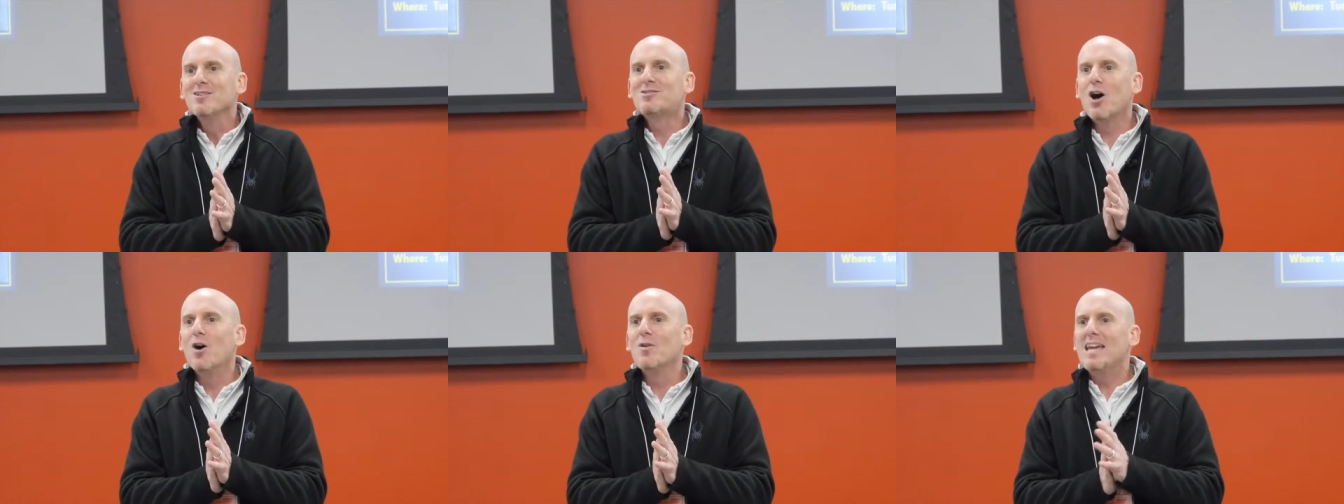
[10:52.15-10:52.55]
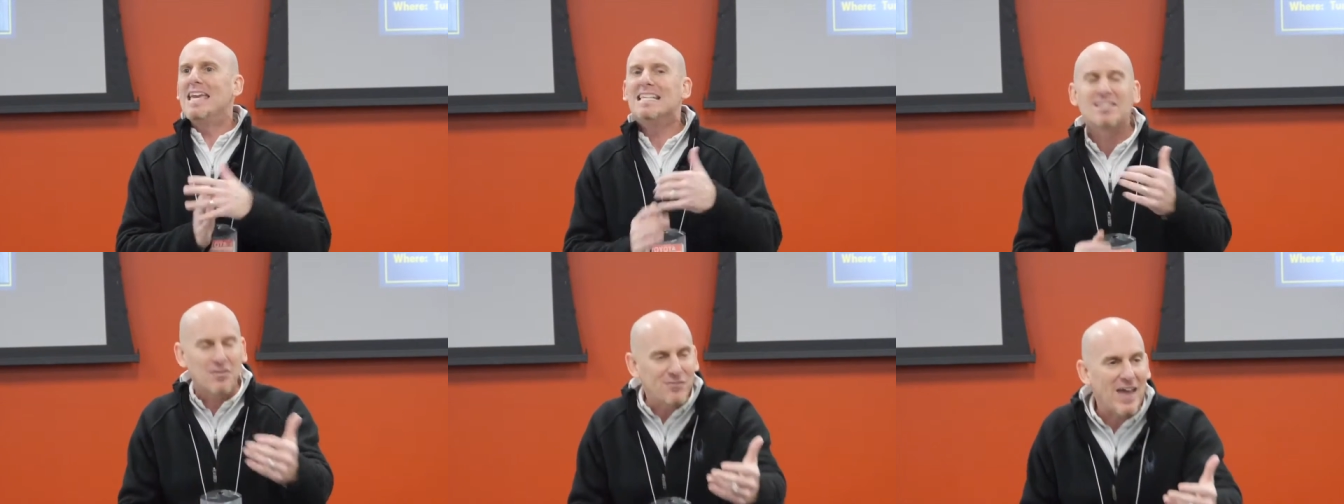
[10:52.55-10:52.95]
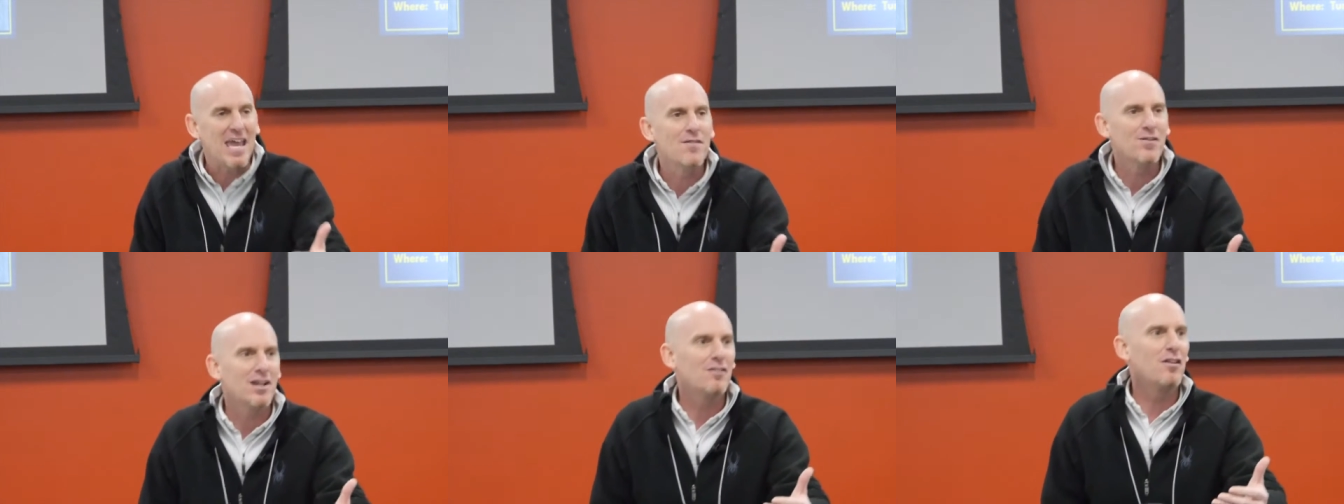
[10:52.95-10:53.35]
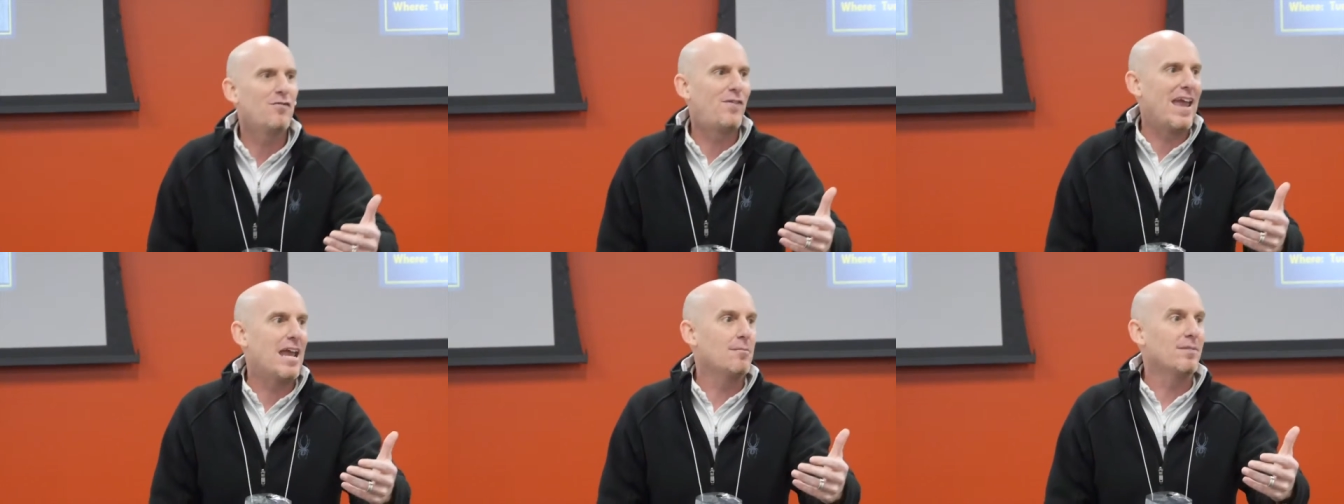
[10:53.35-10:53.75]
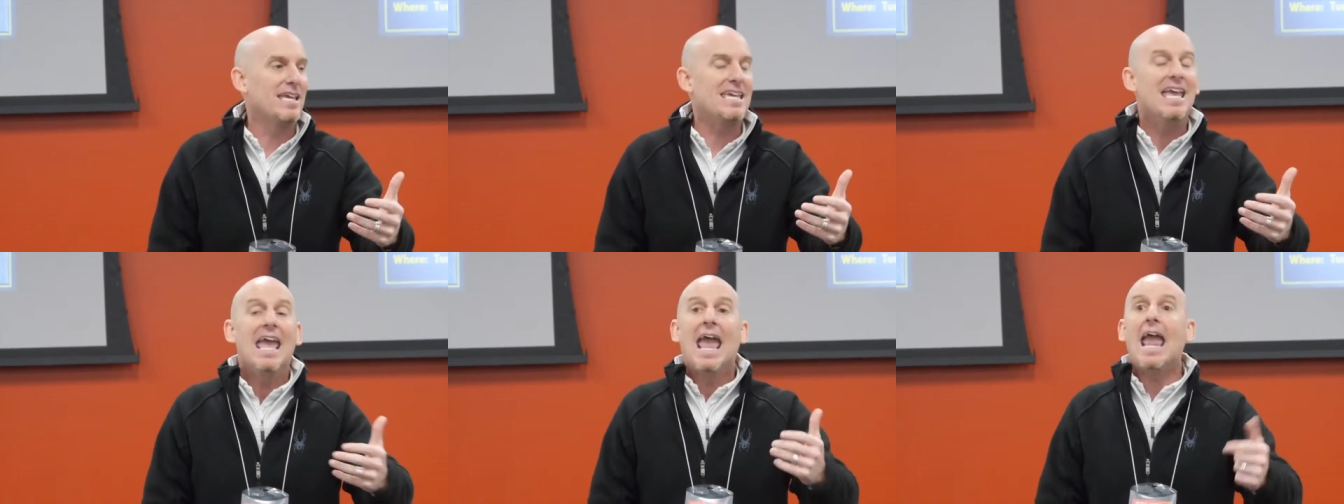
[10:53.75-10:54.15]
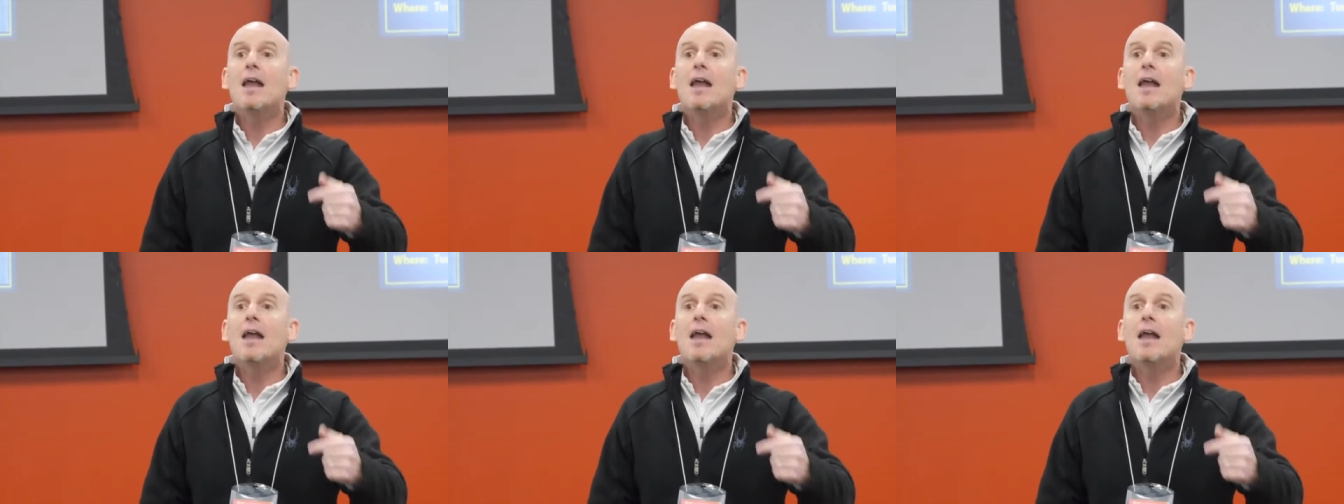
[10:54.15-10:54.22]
So he's the favorite of the family,